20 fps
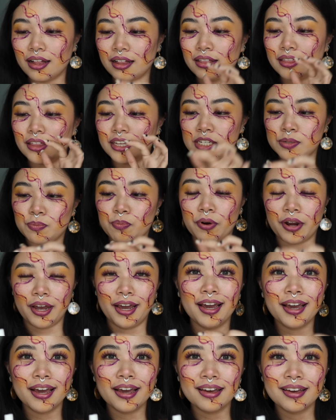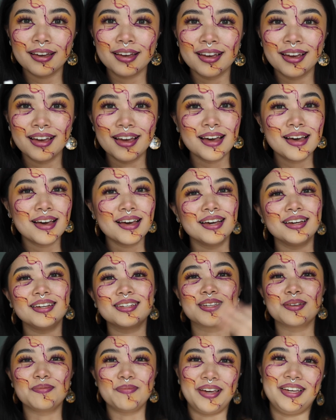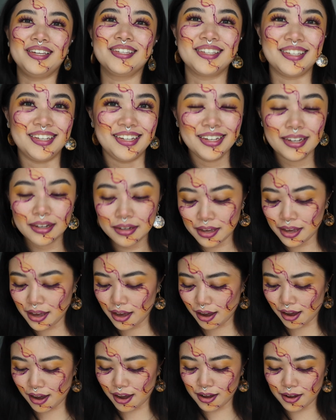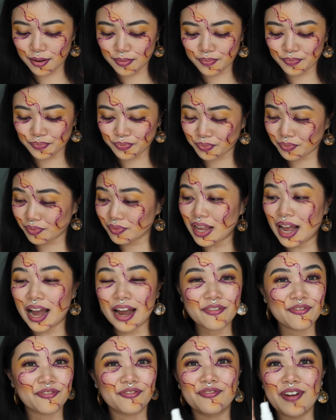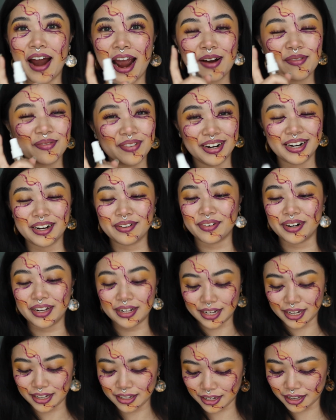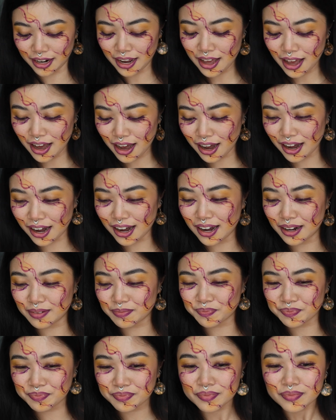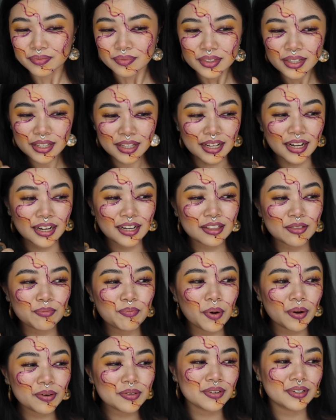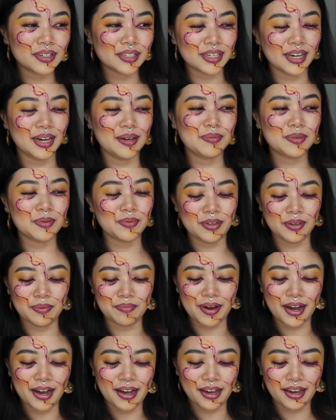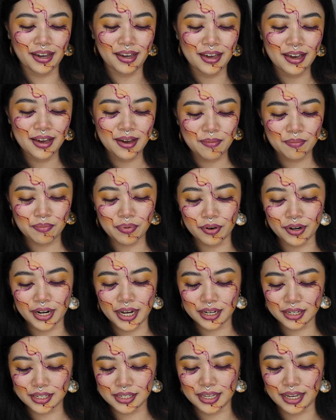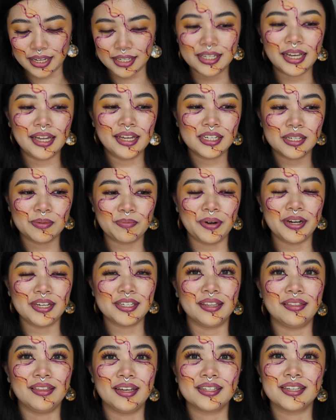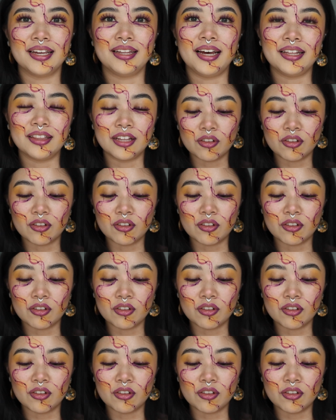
The spray is amazing. I really like it. Most of the times when you buy products like setting sprays and things like that, the